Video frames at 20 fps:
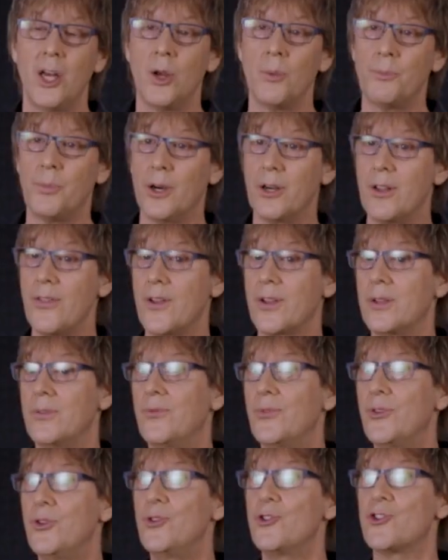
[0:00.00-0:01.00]
Part of the
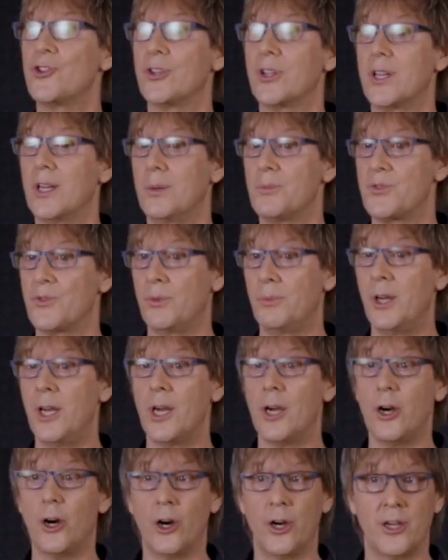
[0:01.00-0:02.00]
confusion comes from
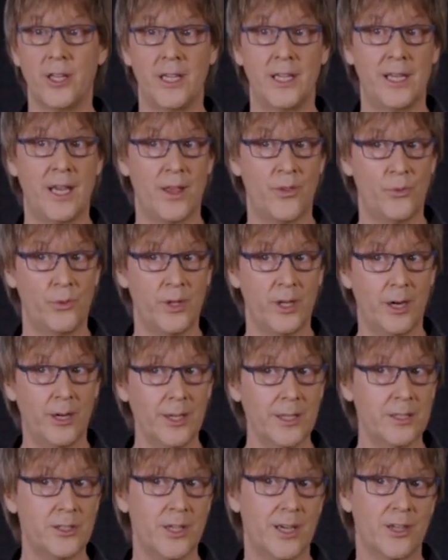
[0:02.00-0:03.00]
RDNA 3
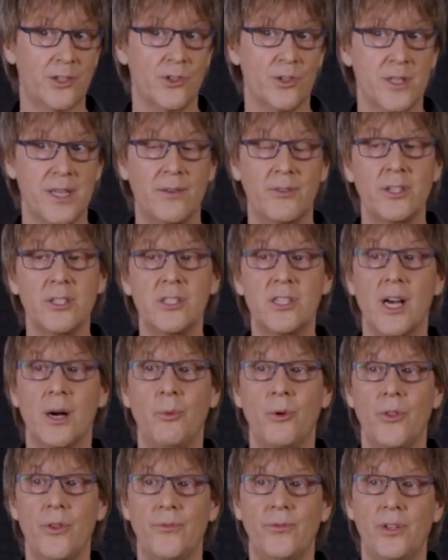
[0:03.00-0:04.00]
architectures having
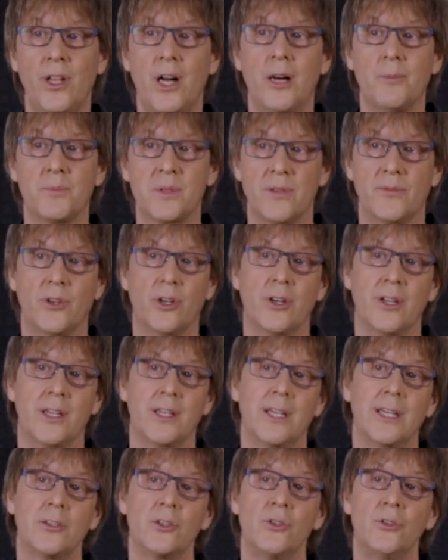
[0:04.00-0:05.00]
double the flops of
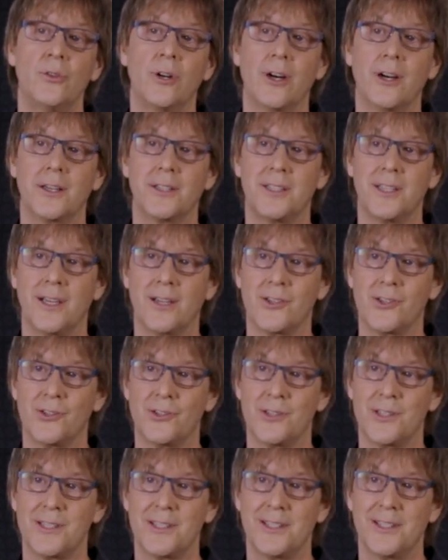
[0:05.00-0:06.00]
RDNA 2
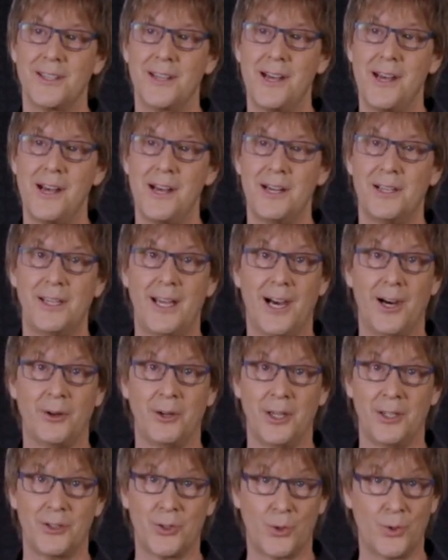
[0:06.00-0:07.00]
architectures. Now,
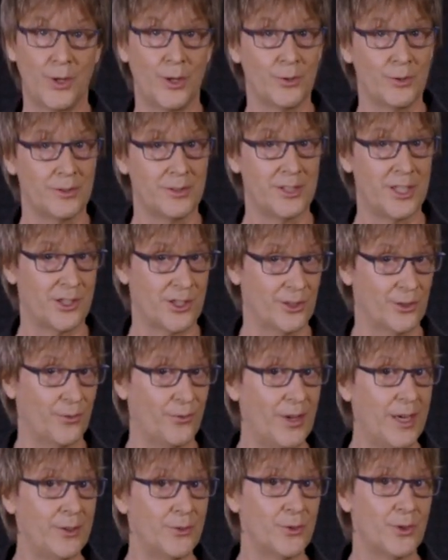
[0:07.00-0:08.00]
to quote Digital
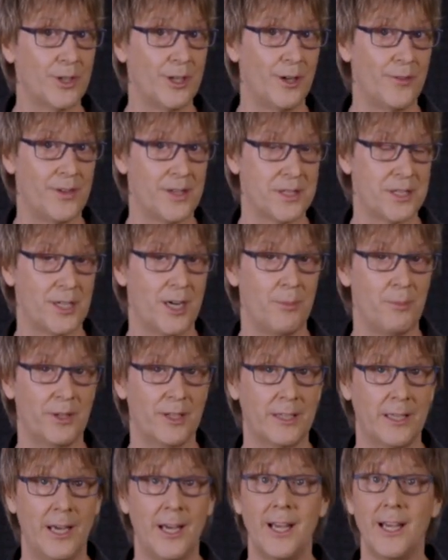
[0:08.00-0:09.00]
Foundry on this
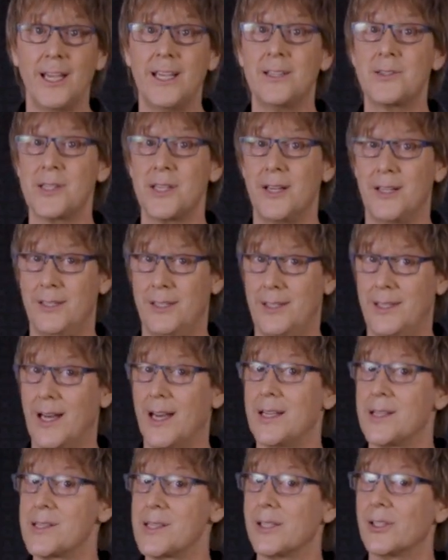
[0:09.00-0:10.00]
topic, it's a
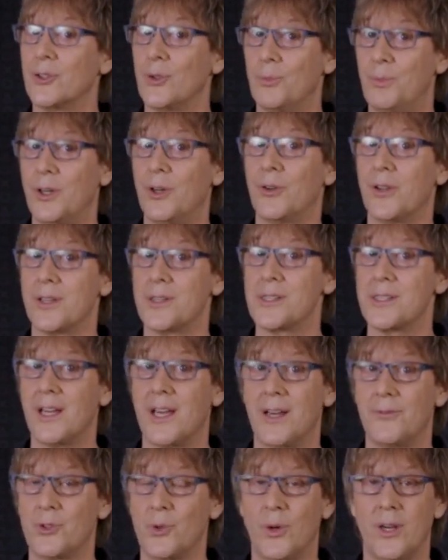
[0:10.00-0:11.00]
nice little bonus to
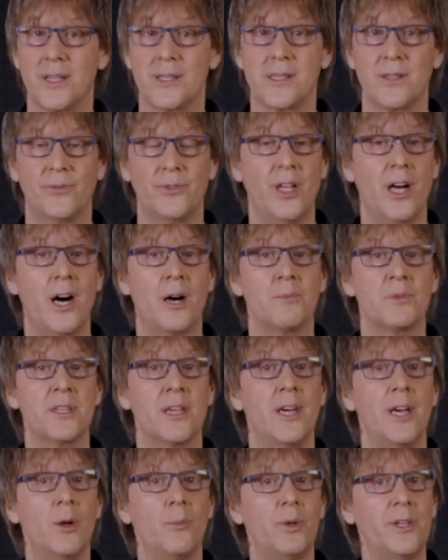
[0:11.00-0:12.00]
have twice the flops,
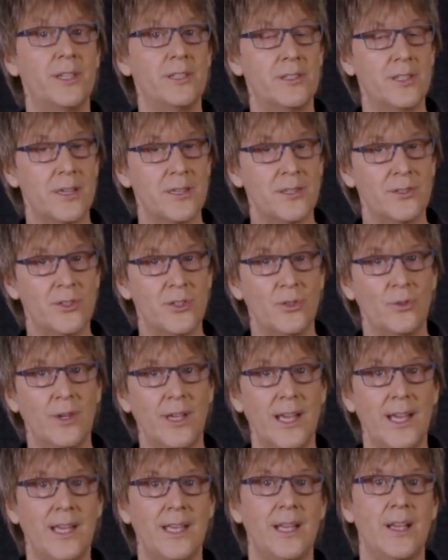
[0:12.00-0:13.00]
but it doesn't do
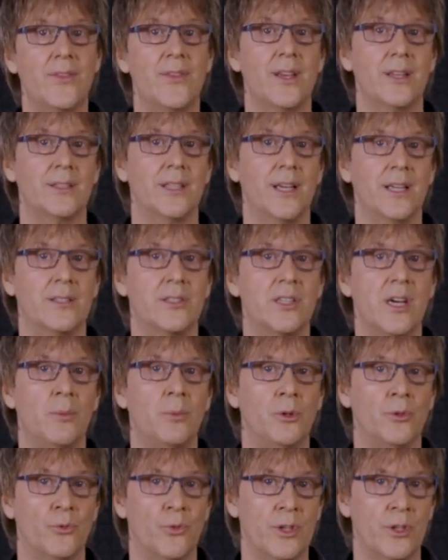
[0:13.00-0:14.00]
anything like
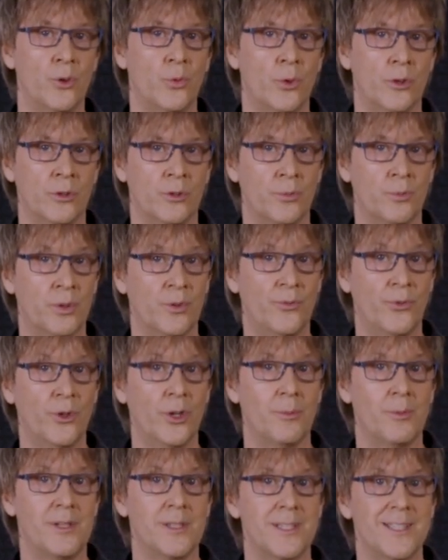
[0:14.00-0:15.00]
double real-world
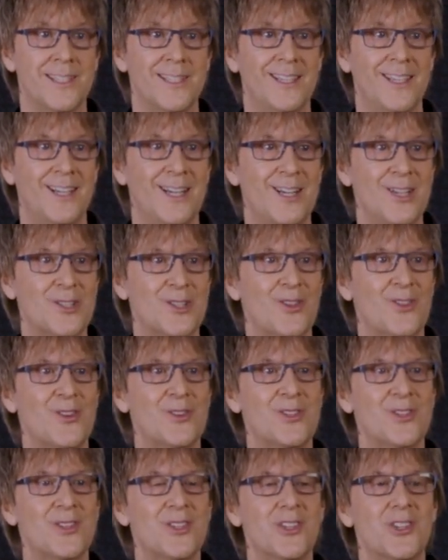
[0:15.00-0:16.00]
performance. So
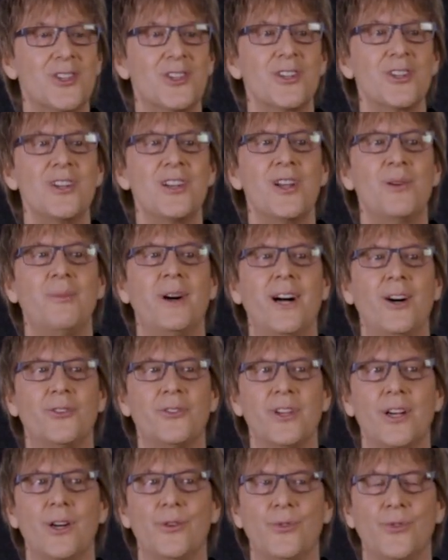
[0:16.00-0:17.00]
there's a certain
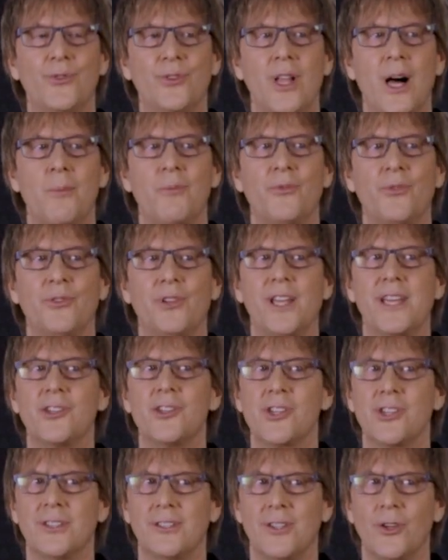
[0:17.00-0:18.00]
amount of
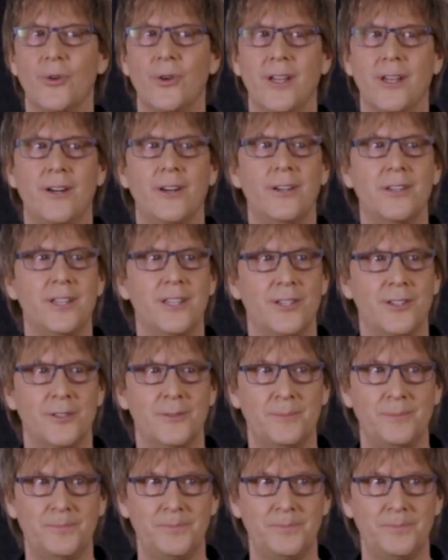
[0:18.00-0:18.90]
flopflation going on here.